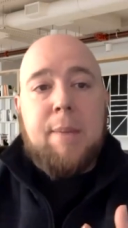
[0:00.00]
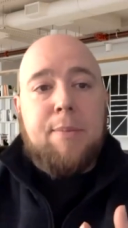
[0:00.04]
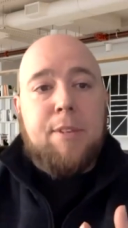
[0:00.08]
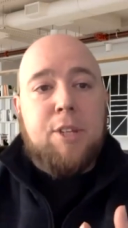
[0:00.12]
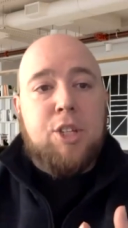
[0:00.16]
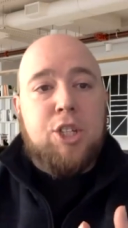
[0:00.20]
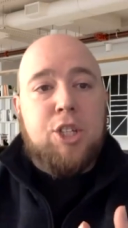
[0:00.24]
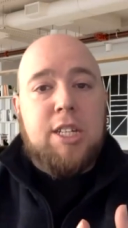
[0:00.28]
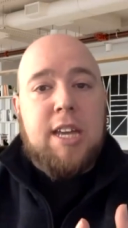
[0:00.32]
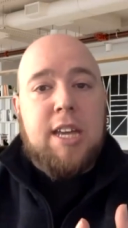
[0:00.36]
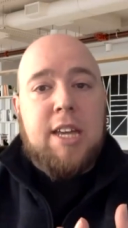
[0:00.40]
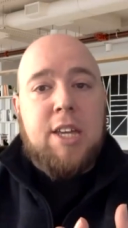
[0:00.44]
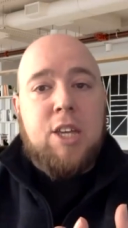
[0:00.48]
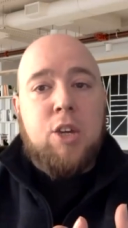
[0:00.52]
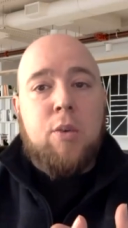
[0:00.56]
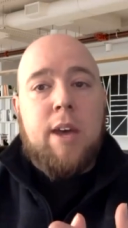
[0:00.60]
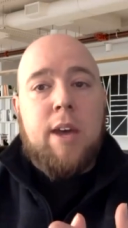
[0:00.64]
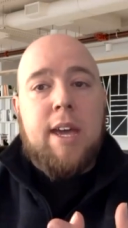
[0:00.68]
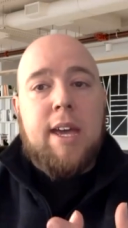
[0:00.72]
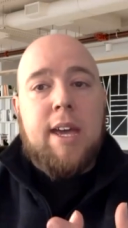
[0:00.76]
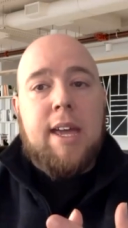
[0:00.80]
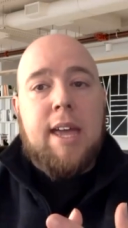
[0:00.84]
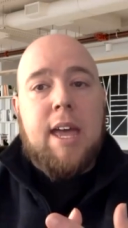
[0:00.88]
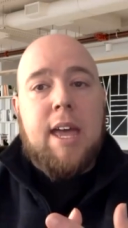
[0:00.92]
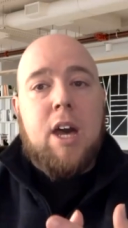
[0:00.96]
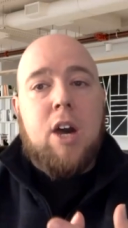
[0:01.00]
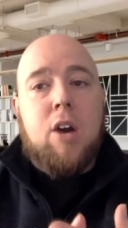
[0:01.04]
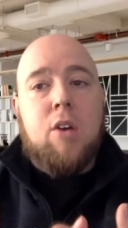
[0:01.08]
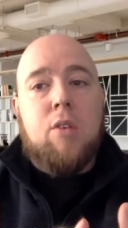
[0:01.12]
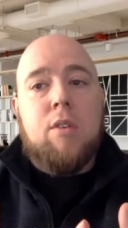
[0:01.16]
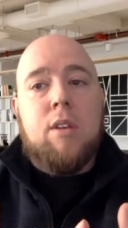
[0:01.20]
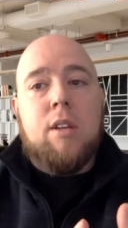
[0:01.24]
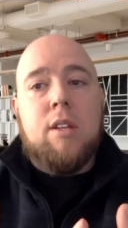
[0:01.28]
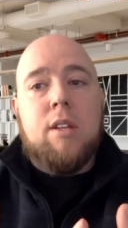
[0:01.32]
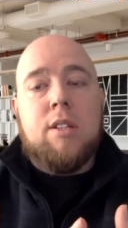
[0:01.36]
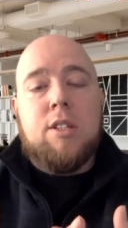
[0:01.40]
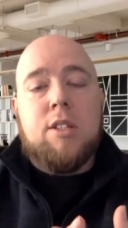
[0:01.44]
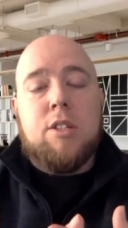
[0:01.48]
Setting up the GA/UA
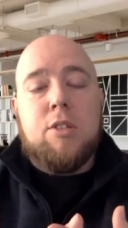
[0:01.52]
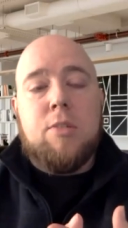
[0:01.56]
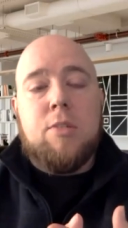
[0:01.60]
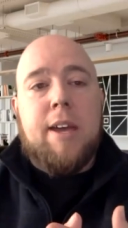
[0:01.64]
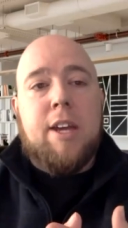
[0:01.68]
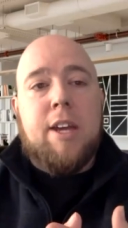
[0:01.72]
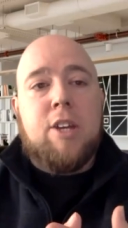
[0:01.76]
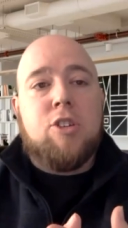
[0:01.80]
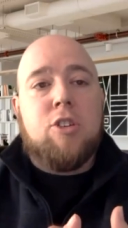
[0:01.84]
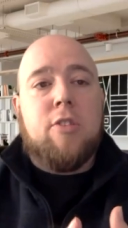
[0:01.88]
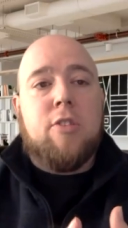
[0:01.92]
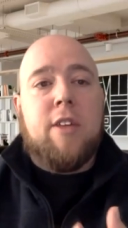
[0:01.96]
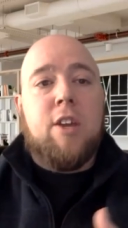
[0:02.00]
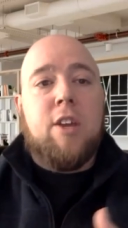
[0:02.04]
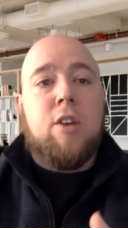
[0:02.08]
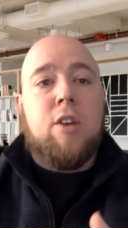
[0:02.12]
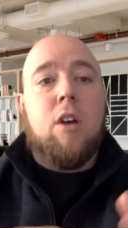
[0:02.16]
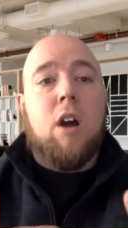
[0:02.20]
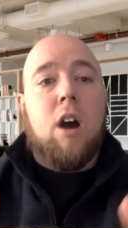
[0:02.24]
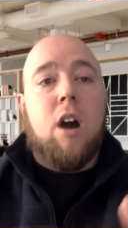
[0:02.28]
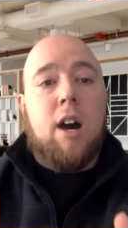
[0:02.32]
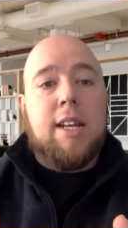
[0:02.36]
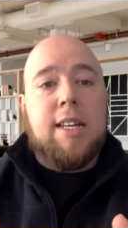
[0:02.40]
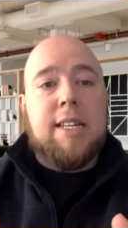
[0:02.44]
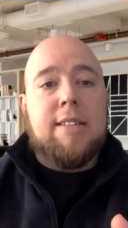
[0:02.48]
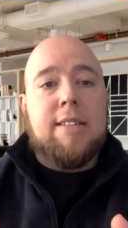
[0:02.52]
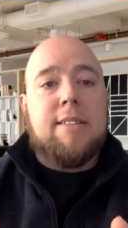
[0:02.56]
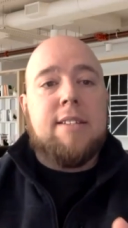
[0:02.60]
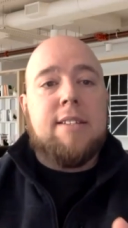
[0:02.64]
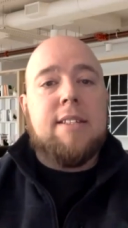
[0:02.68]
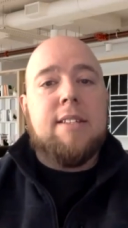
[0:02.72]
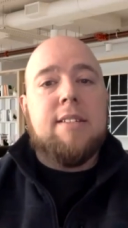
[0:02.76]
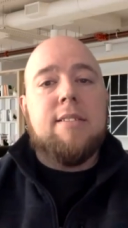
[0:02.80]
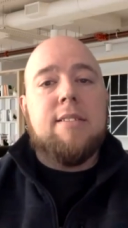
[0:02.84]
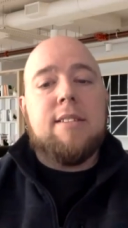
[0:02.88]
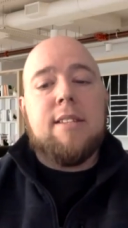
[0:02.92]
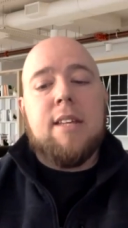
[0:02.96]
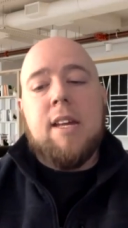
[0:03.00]
account to make sure that your
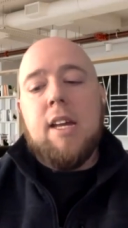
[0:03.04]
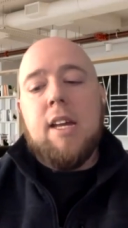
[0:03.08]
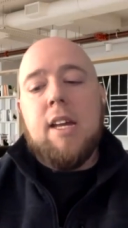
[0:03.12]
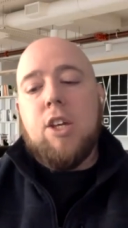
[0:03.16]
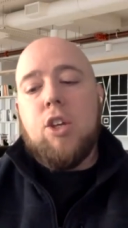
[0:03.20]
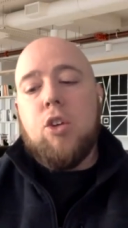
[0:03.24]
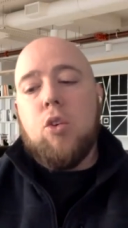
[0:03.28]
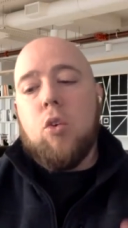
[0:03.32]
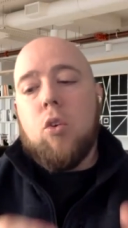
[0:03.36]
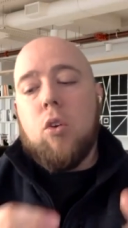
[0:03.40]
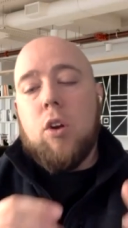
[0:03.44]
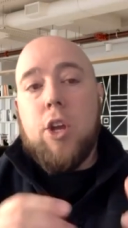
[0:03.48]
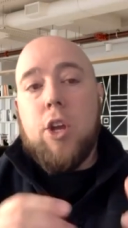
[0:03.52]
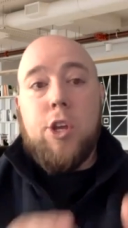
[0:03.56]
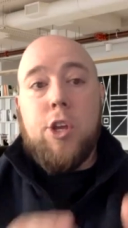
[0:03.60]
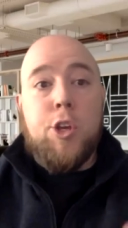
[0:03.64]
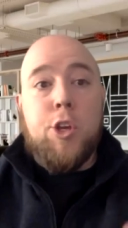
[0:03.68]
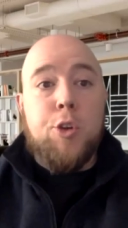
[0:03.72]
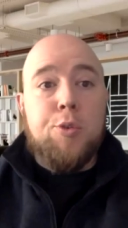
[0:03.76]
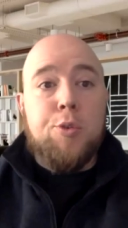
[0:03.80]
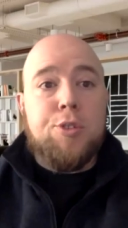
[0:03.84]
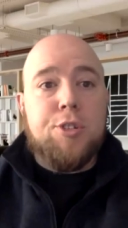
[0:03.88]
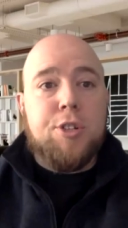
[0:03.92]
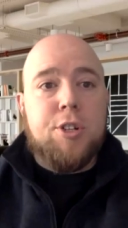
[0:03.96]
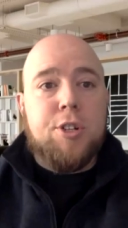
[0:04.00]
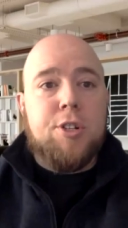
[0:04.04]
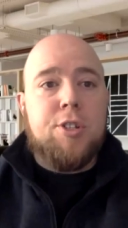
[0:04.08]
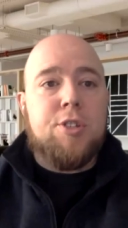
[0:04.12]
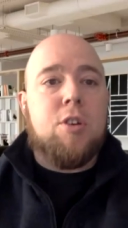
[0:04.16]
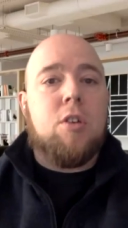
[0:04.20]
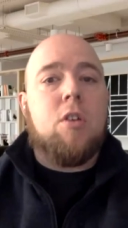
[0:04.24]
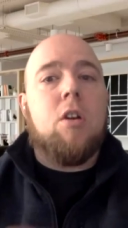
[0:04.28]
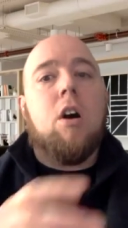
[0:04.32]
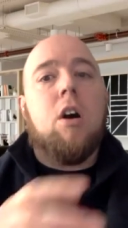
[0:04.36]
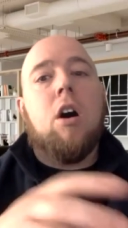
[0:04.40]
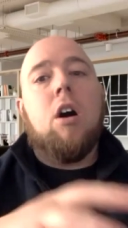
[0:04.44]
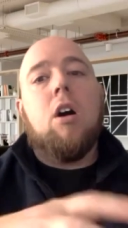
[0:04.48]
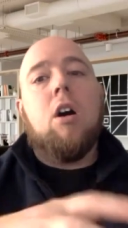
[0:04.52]
audiences, your
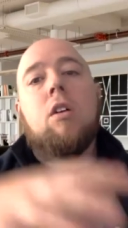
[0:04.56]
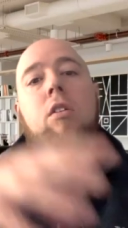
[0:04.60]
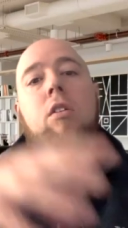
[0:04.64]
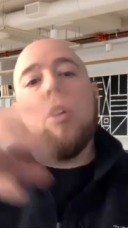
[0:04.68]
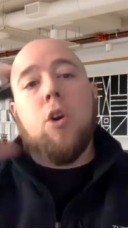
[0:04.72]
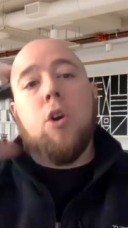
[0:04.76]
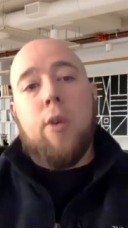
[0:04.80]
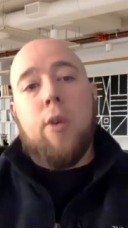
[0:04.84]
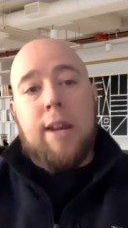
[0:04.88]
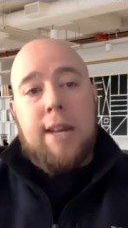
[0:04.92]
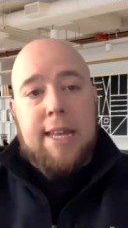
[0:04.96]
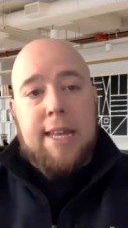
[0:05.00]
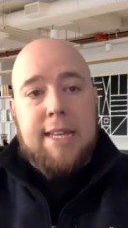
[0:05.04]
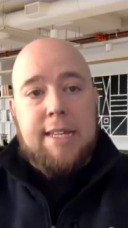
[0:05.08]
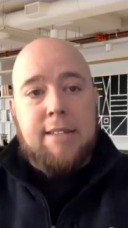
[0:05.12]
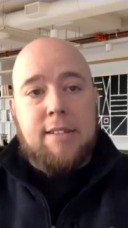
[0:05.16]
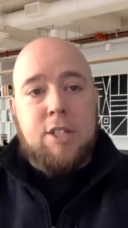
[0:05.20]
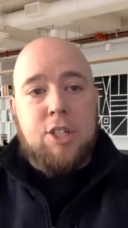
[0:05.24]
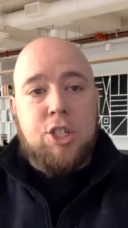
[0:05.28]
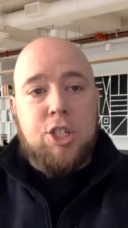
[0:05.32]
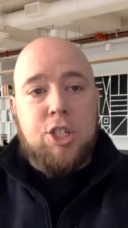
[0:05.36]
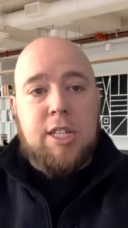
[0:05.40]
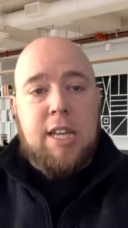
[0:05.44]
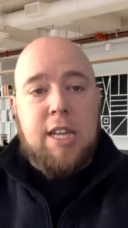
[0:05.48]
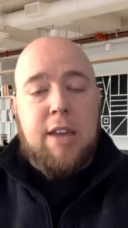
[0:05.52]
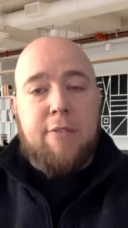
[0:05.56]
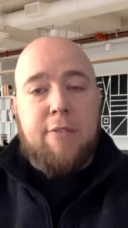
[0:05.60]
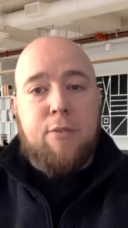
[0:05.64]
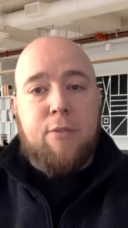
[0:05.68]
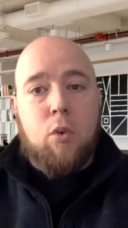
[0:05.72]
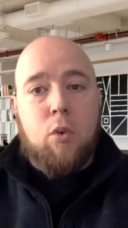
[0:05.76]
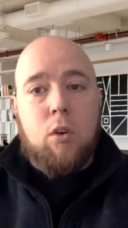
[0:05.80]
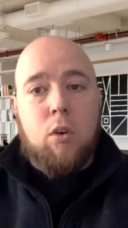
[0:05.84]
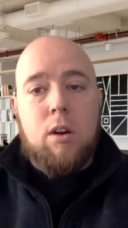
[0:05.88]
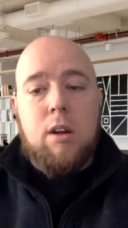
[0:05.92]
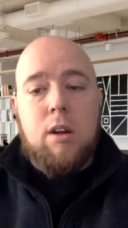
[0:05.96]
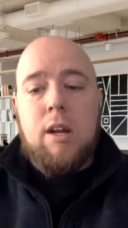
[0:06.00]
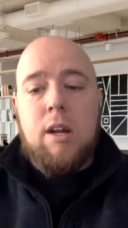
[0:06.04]
users are all going into
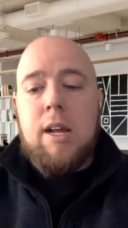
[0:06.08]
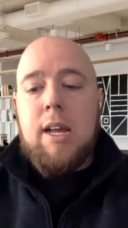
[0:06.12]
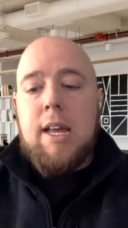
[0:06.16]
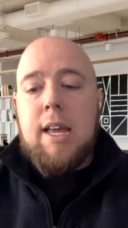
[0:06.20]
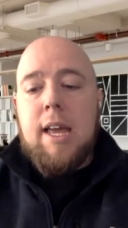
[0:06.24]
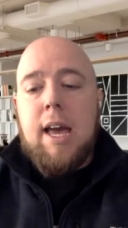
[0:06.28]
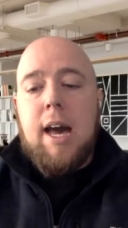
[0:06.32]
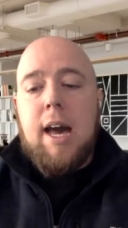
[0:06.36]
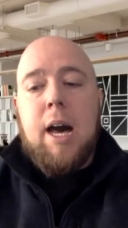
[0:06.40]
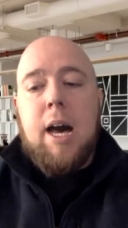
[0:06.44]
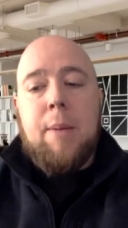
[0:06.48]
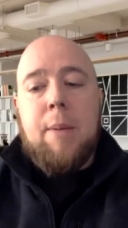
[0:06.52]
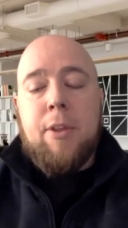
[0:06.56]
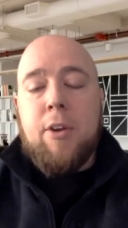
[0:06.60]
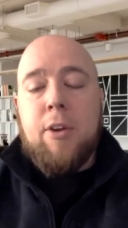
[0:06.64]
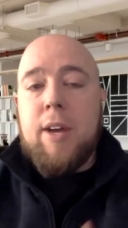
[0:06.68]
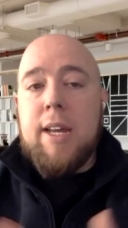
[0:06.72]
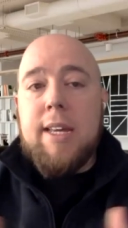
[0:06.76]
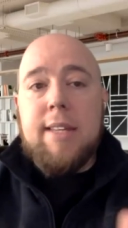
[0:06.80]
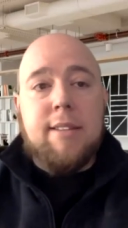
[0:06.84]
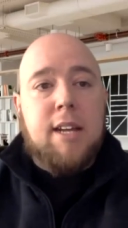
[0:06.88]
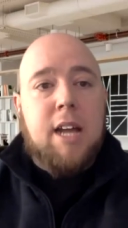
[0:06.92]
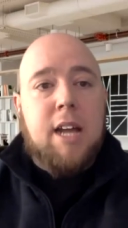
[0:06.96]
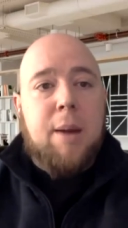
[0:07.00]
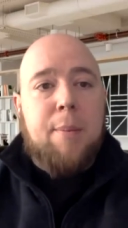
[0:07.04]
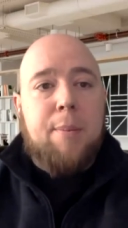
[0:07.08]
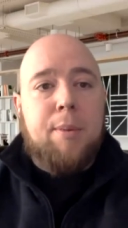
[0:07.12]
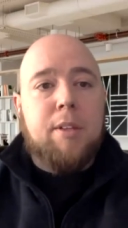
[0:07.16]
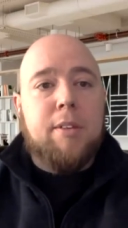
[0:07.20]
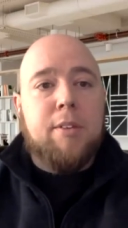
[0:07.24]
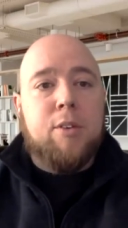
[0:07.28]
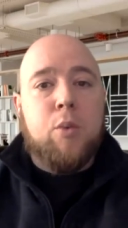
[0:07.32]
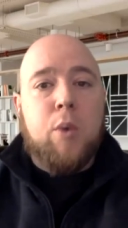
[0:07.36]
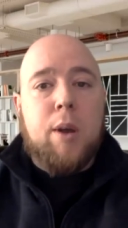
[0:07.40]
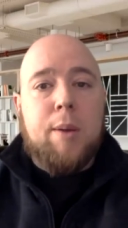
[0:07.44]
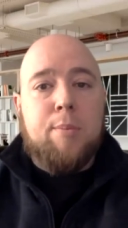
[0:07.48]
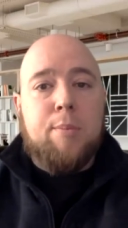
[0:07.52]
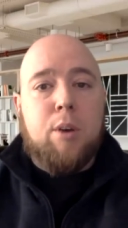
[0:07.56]
GA4. There is a
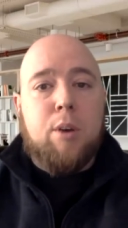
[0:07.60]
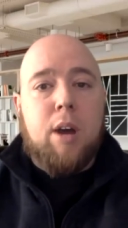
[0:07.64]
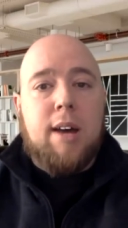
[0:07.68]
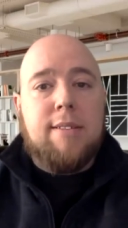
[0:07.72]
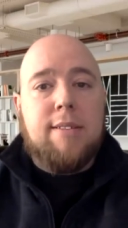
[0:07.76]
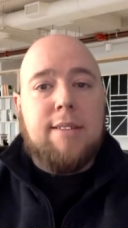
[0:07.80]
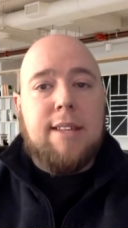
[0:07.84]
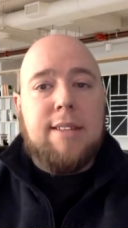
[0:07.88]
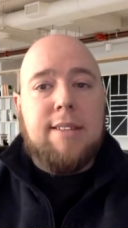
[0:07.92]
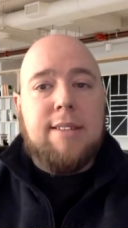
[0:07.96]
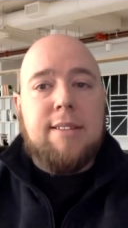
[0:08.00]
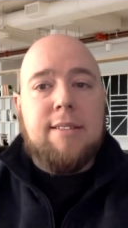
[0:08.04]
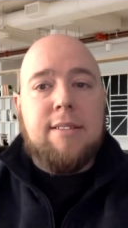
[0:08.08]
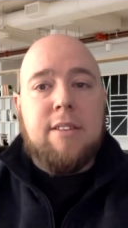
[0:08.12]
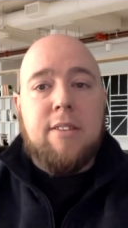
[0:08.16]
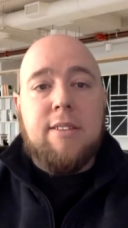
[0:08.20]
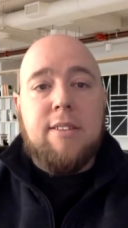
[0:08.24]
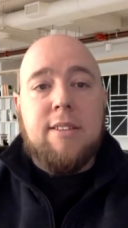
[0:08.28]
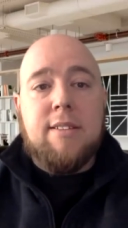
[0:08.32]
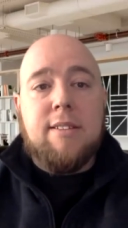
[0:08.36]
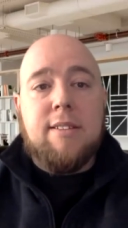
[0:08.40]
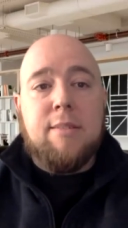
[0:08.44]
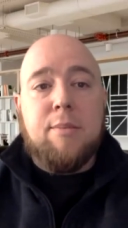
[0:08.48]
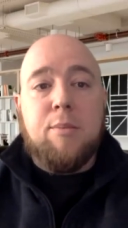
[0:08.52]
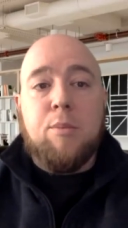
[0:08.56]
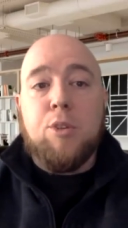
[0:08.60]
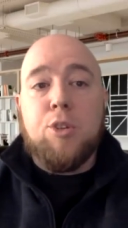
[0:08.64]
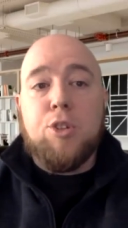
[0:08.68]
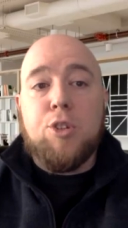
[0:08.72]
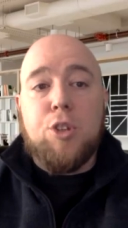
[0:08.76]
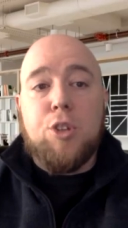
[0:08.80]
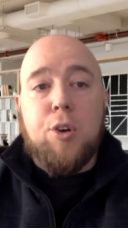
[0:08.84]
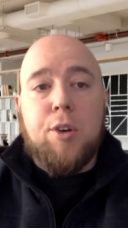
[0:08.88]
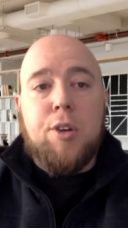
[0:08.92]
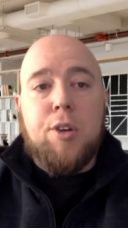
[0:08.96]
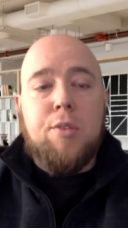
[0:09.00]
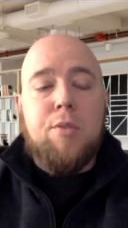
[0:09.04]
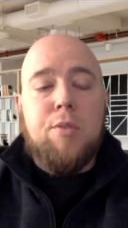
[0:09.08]
couple of quick processes the system will
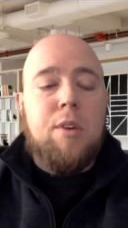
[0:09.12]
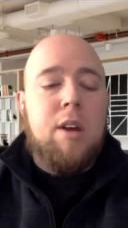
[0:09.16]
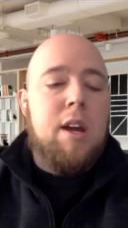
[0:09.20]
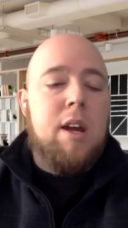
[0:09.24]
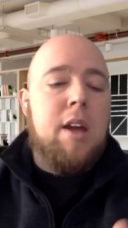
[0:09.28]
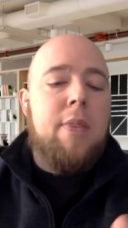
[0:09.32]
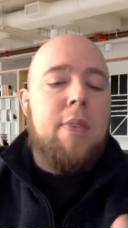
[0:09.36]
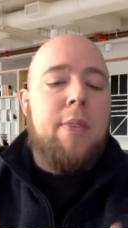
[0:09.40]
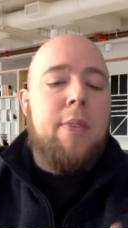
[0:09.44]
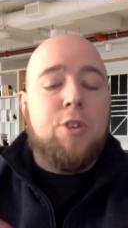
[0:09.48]
show you.